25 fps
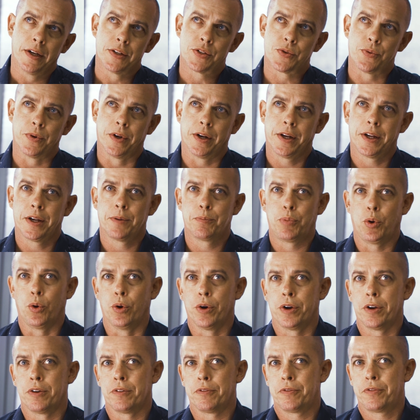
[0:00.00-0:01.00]
It's really
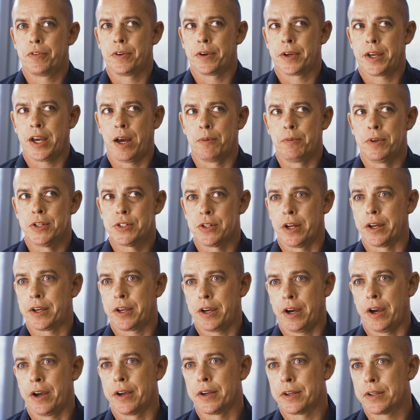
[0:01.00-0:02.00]
important for companies like
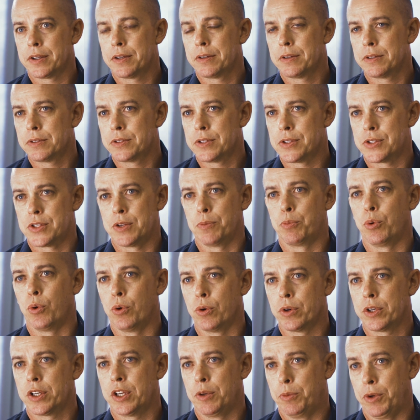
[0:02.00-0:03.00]
Coke to
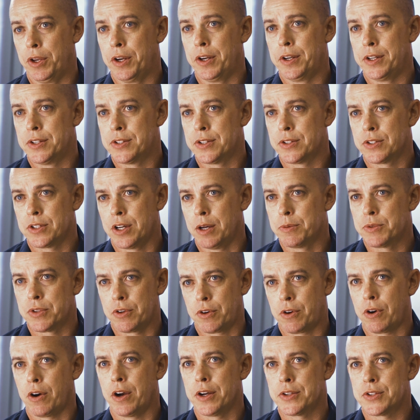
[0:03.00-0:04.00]
support communities in times of
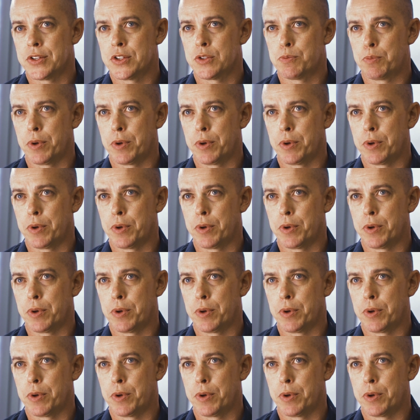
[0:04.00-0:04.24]
crisis,